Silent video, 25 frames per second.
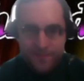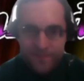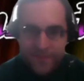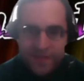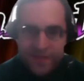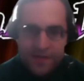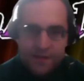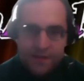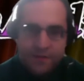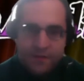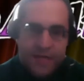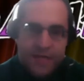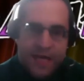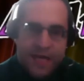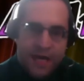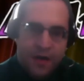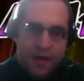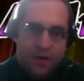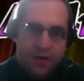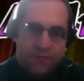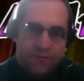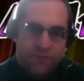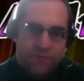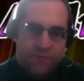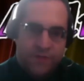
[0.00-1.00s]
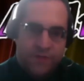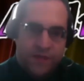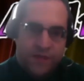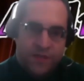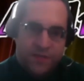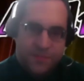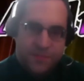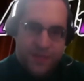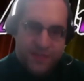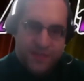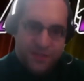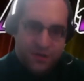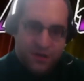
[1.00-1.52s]
Now, because my
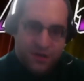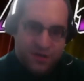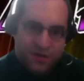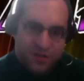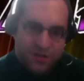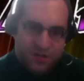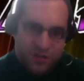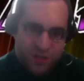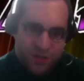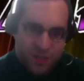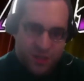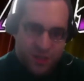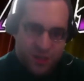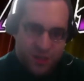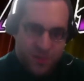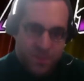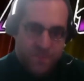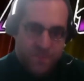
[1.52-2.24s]
talk show,